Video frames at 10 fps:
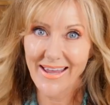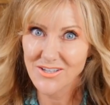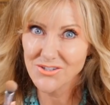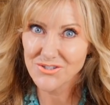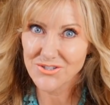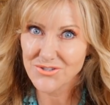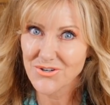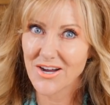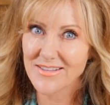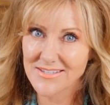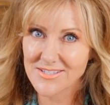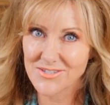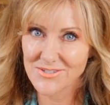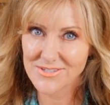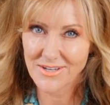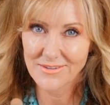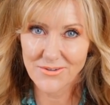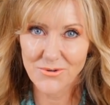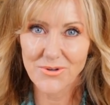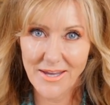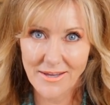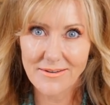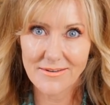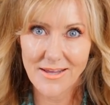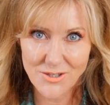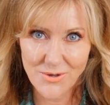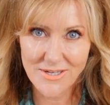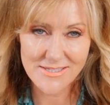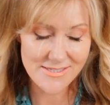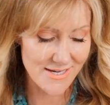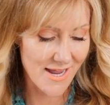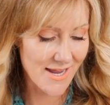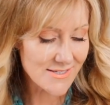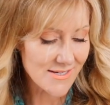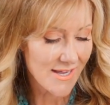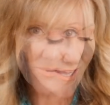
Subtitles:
and you should try this too so that you get it and you understand.